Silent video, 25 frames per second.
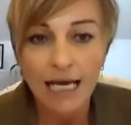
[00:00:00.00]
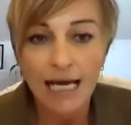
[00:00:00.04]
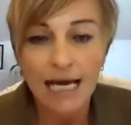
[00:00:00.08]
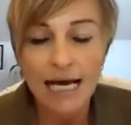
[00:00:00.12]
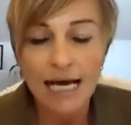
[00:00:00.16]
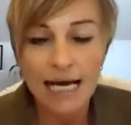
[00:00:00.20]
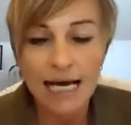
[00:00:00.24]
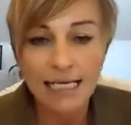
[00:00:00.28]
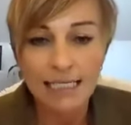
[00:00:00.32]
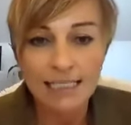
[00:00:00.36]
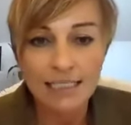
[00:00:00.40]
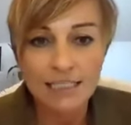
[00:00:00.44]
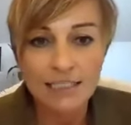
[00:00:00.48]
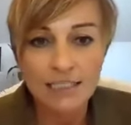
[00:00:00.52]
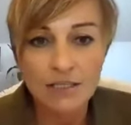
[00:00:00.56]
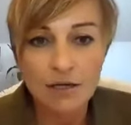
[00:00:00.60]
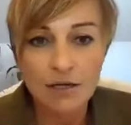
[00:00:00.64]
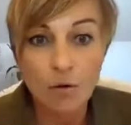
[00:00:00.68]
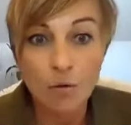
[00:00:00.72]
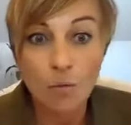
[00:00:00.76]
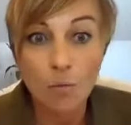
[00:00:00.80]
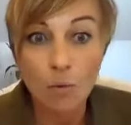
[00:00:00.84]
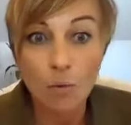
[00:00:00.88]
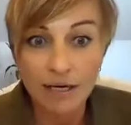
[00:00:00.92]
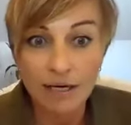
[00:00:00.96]
And
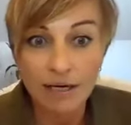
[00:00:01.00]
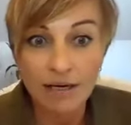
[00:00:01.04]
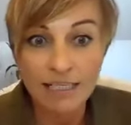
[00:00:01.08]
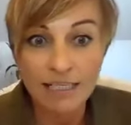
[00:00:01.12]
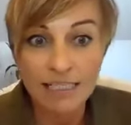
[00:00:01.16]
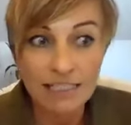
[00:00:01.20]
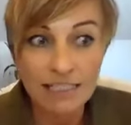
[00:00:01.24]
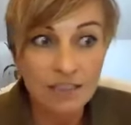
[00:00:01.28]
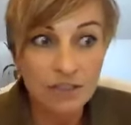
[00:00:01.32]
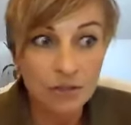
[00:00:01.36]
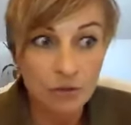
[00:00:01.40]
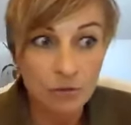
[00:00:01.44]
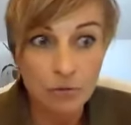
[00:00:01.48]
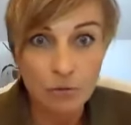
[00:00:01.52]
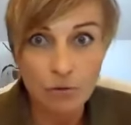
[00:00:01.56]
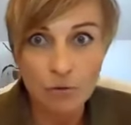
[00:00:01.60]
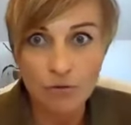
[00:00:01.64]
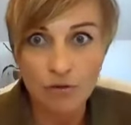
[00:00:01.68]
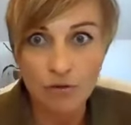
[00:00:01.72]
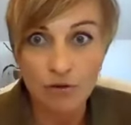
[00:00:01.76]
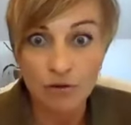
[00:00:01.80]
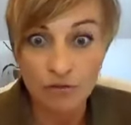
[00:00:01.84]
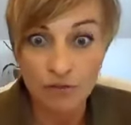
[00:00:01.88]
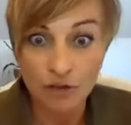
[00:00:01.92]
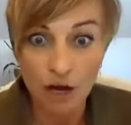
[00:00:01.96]
when I saw
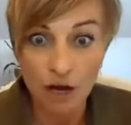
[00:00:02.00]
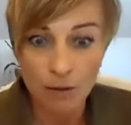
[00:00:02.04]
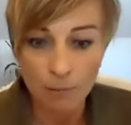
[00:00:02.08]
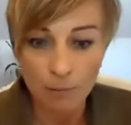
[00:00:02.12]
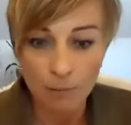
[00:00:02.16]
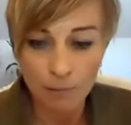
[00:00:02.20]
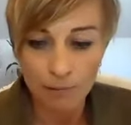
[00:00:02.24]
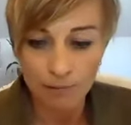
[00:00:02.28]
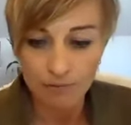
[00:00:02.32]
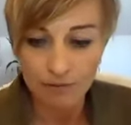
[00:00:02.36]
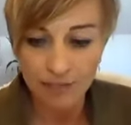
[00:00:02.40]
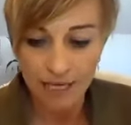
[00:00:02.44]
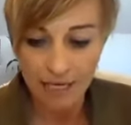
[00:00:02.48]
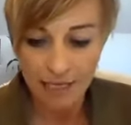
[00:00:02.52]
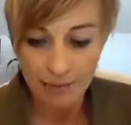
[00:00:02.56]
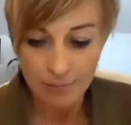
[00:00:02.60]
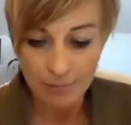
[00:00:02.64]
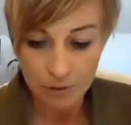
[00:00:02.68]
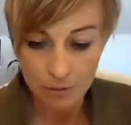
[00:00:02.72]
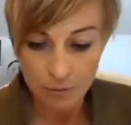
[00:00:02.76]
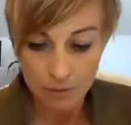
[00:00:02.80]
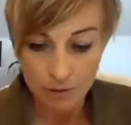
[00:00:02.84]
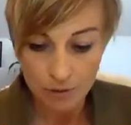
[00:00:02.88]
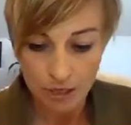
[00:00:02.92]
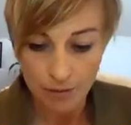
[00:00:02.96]
that the Commonwealth
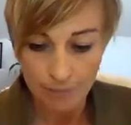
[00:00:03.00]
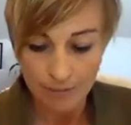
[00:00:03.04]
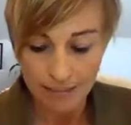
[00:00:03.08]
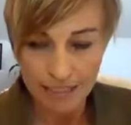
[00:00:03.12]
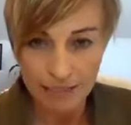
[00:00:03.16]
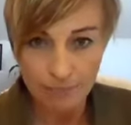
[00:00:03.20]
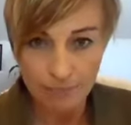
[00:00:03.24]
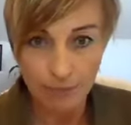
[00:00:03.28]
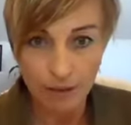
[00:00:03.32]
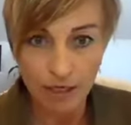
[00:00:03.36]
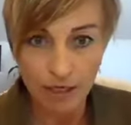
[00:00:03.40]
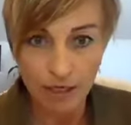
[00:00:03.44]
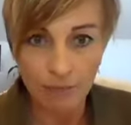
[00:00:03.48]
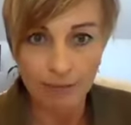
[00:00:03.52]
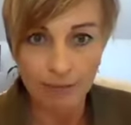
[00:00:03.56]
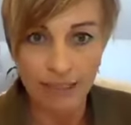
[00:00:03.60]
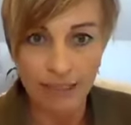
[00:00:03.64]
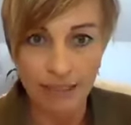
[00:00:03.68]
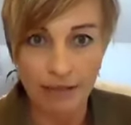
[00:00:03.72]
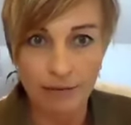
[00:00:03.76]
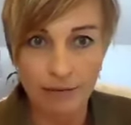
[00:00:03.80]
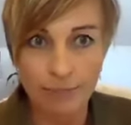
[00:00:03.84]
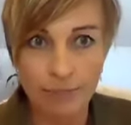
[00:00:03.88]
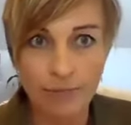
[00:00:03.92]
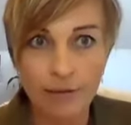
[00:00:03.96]
Games was coming to
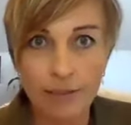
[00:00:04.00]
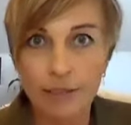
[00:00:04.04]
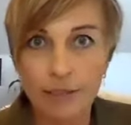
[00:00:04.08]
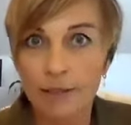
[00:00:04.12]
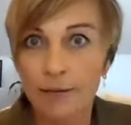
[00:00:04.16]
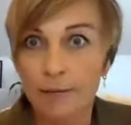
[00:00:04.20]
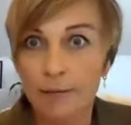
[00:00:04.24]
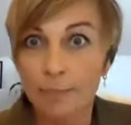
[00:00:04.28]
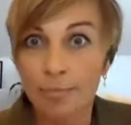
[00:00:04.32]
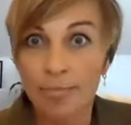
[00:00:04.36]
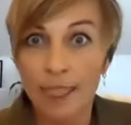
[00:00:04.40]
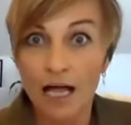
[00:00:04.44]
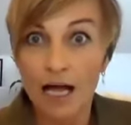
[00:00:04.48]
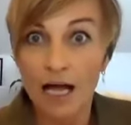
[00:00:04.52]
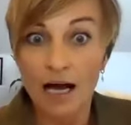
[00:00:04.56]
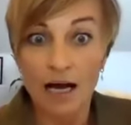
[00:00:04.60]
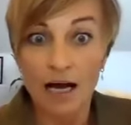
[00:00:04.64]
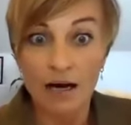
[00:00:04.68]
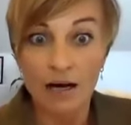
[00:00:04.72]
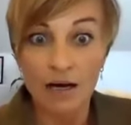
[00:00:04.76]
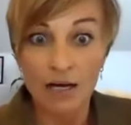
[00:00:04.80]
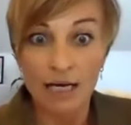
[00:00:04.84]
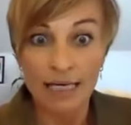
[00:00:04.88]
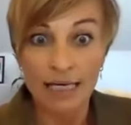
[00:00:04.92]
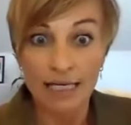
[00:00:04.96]
Birmingham,
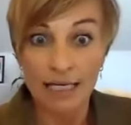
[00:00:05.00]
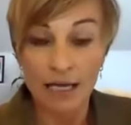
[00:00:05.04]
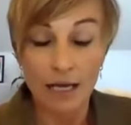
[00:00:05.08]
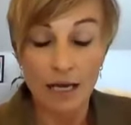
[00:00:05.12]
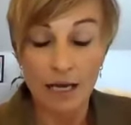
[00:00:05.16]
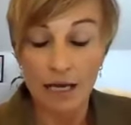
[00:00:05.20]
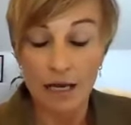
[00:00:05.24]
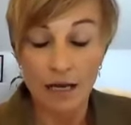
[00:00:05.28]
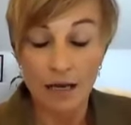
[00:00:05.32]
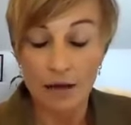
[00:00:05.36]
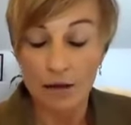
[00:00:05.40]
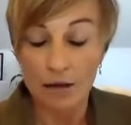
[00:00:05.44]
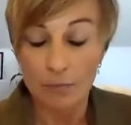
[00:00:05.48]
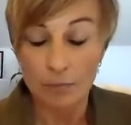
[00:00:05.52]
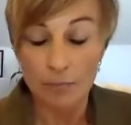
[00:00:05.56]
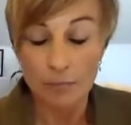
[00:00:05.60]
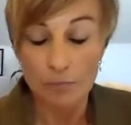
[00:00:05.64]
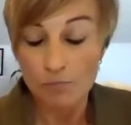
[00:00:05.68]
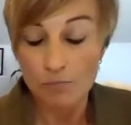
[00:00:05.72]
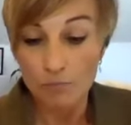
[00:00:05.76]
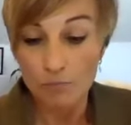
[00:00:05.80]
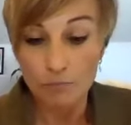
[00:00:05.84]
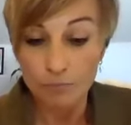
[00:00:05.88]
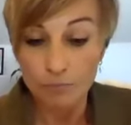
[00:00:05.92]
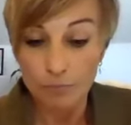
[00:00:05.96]
I
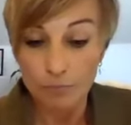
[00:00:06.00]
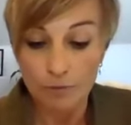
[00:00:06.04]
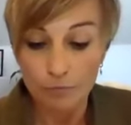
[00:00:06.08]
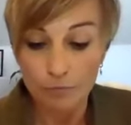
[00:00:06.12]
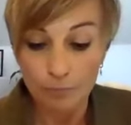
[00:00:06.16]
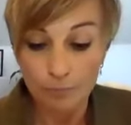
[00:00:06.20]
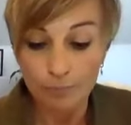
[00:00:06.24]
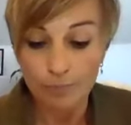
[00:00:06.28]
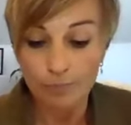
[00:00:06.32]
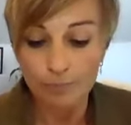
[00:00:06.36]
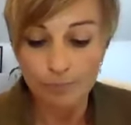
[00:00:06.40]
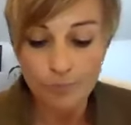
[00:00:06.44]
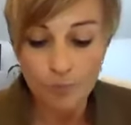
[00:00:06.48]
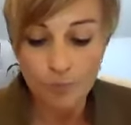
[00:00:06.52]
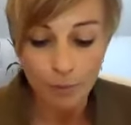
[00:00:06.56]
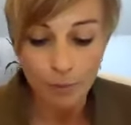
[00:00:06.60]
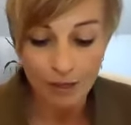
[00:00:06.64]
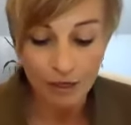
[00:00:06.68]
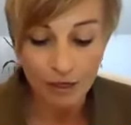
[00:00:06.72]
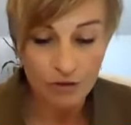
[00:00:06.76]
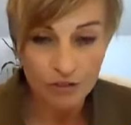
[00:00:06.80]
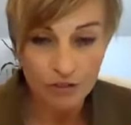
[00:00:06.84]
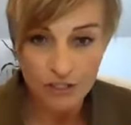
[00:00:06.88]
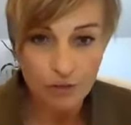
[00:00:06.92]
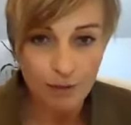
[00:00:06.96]
went
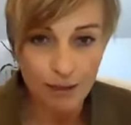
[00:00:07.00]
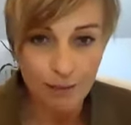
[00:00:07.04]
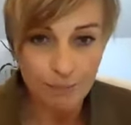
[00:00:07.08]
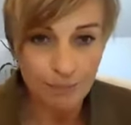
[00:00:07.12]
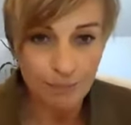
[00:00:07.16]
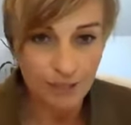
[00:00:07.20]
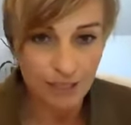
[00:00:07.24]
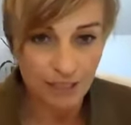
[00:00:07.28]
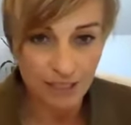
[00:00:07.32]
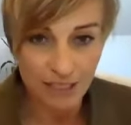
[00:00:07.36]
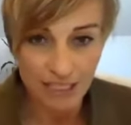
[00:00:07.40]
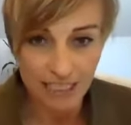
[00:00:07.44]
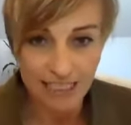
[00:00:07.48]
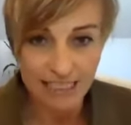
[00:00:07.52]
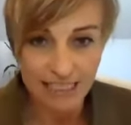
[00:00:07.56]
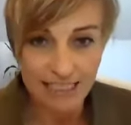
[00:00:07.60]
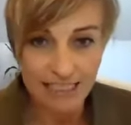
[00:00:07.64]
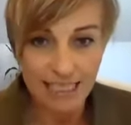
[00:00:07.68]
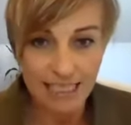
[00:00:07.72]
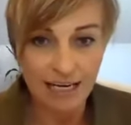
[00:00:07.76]
onto the website.